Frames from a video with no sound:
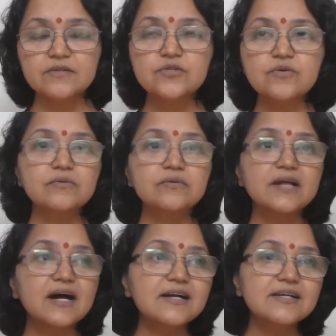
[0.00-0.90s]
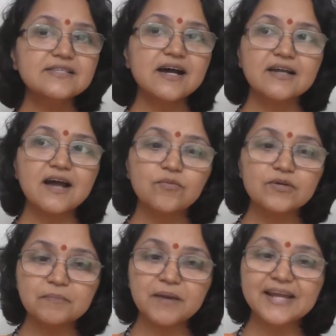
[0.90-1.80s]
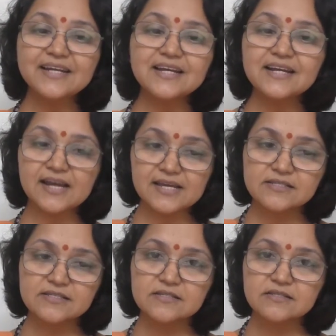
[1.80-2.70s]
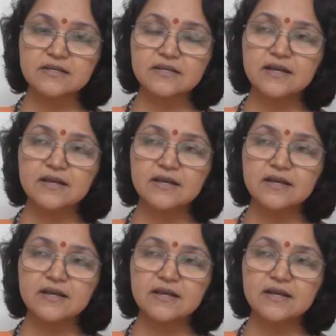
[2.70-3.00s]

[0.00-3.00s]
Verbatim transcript: So ragas are our binding likes.